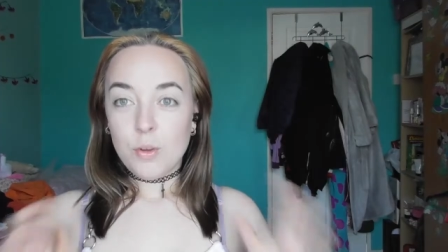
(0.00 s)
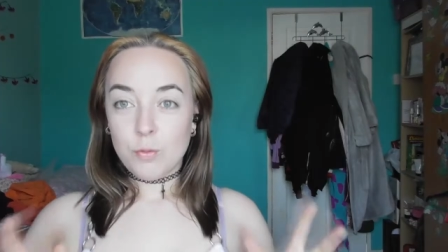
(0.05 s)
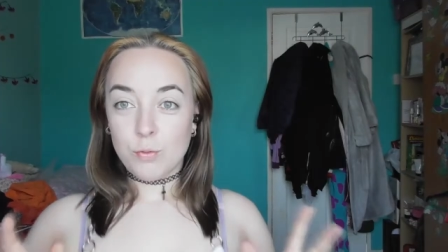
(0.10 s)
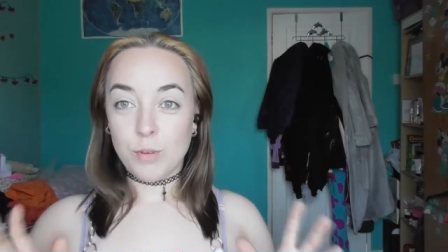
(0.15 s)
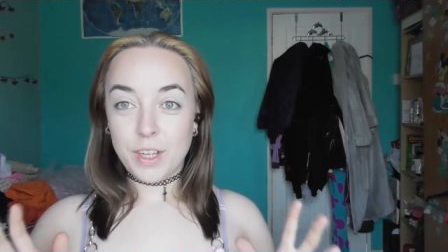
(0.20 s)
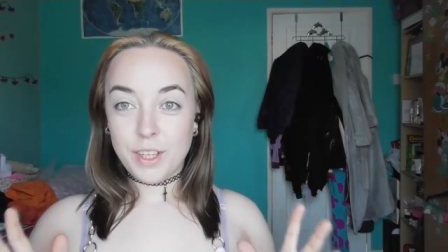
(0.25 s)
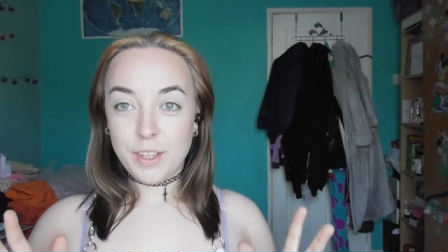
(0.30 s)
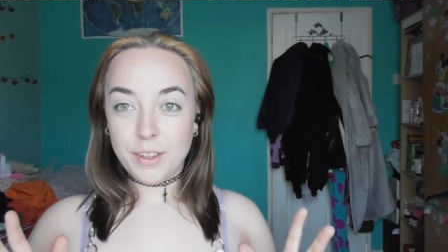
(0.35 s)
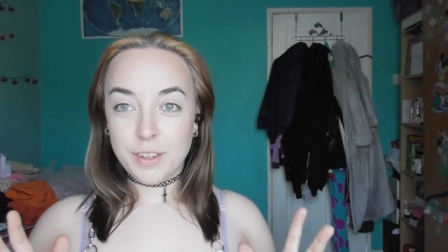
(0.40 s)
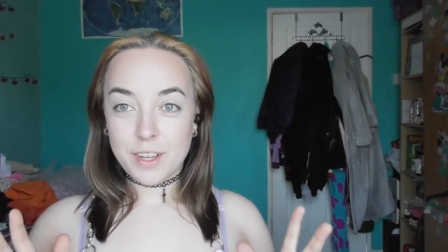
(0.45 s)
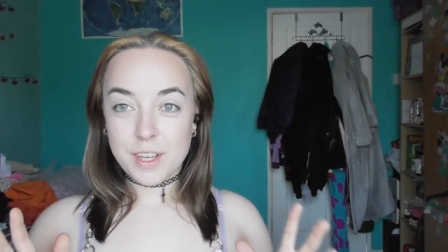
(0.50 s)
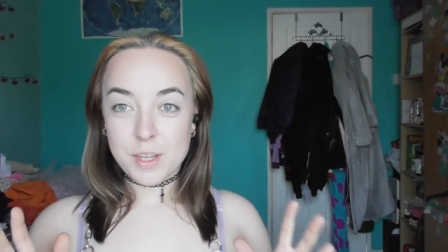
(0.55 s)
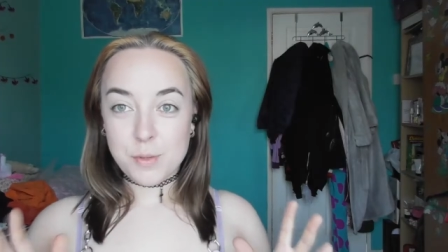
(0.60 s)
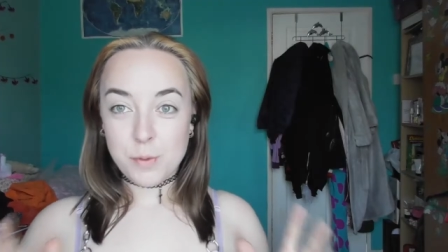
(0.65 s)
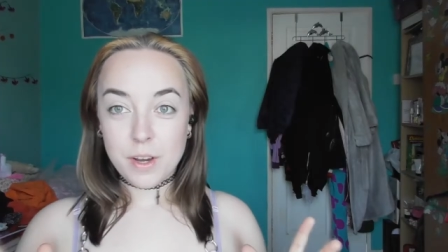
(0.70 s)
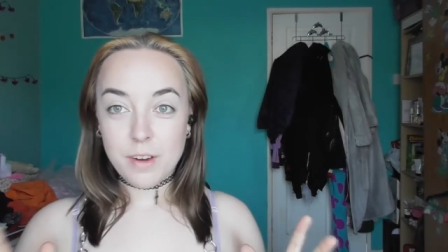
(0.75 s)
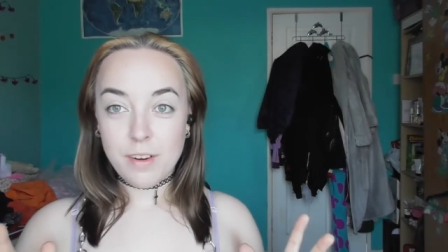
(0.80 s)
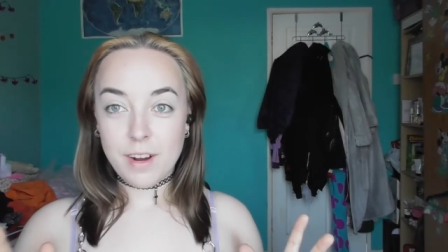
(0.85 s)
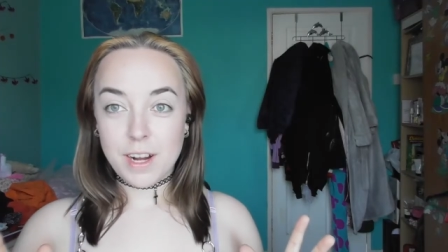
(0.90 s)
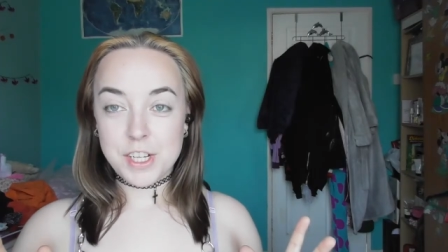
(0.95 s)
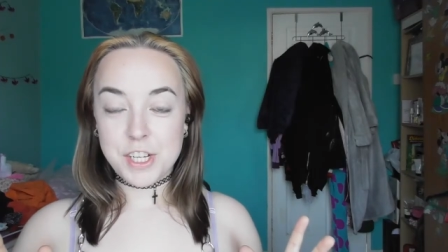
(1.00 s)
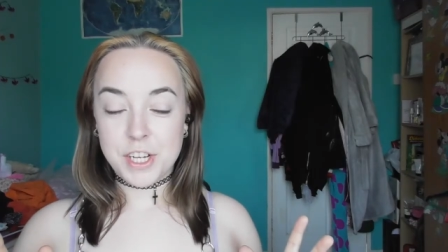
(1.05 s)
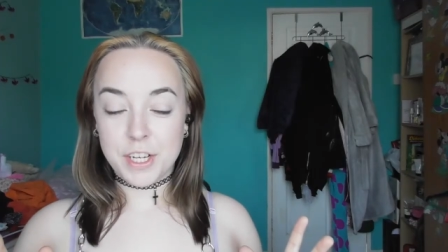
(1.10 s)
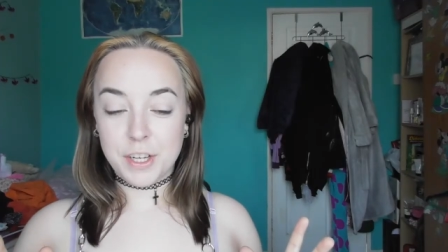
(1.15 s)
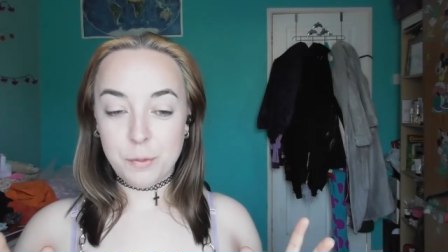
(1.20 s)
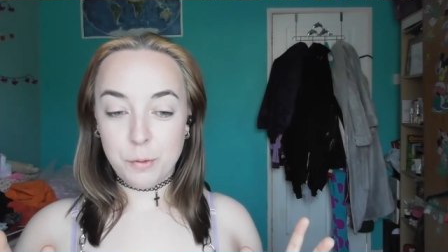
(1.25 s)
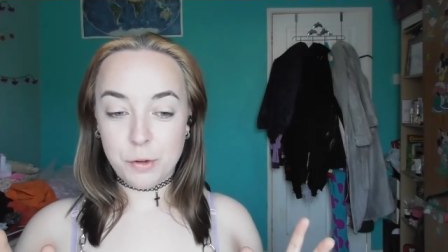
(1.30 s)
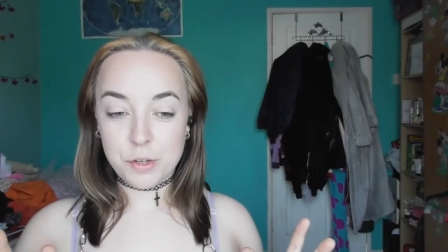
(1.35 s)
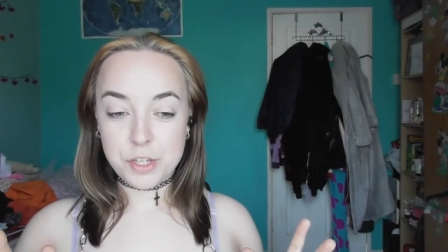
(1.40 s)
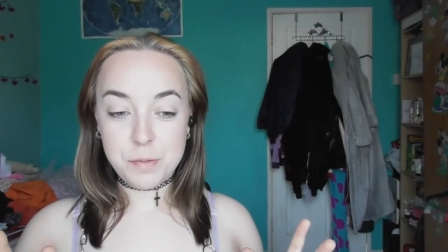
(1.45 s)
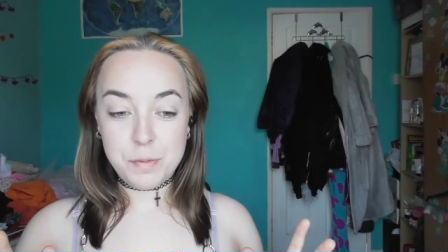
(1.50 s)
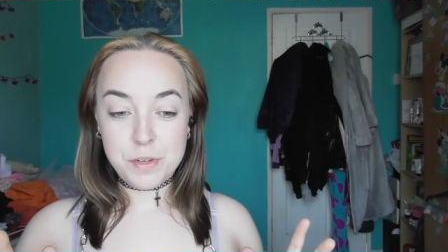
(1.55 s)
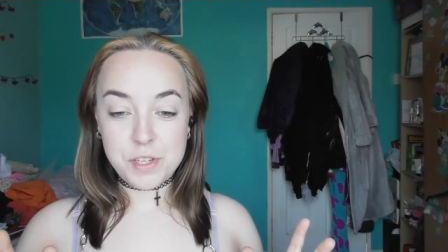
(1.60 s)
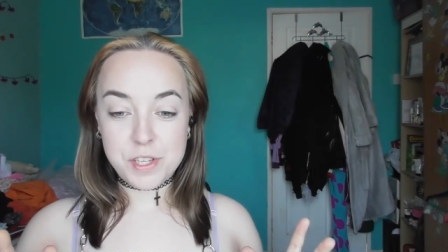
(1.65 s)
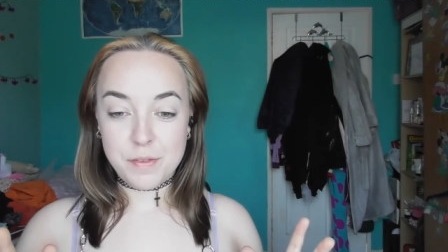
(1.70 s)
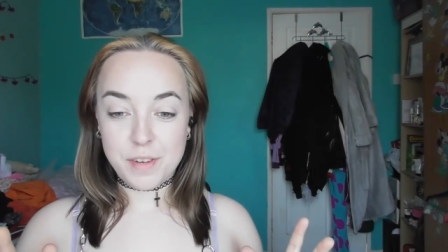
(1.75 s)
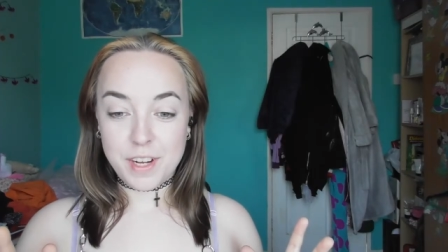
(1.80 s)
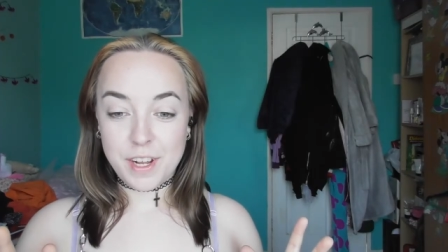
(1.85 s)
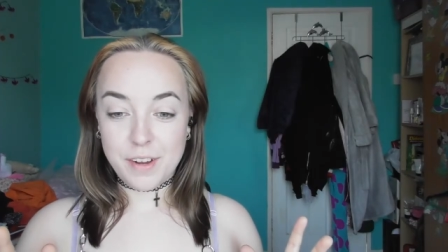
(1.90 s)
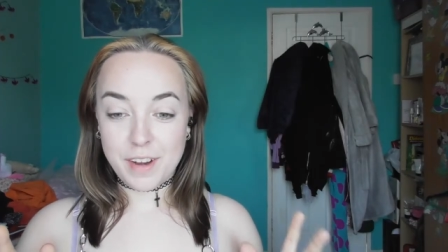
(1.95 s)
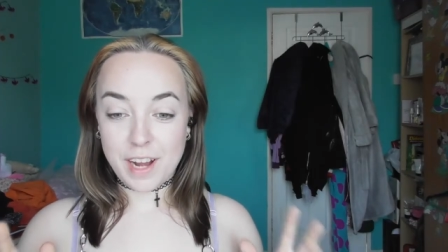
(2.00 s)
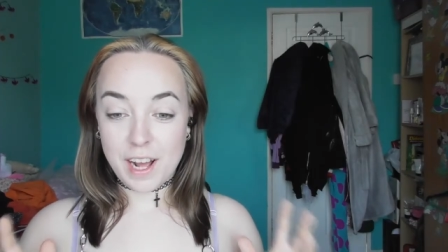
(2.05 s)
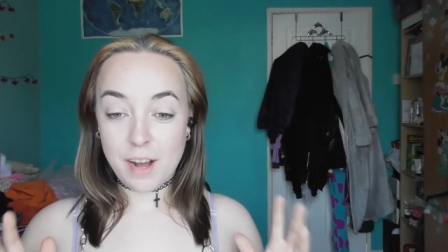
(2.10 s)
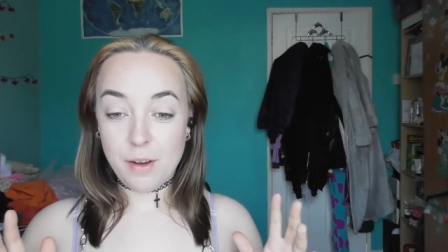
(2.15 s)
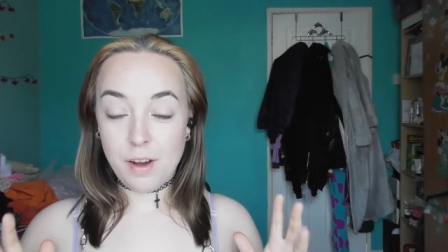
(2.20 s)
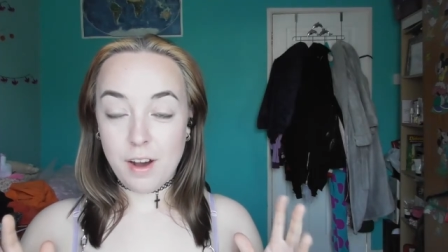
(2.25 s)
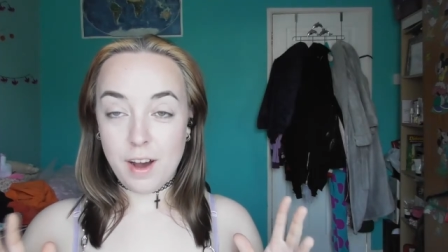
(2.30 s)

Right, you guys, we are actually going to watch a music video now.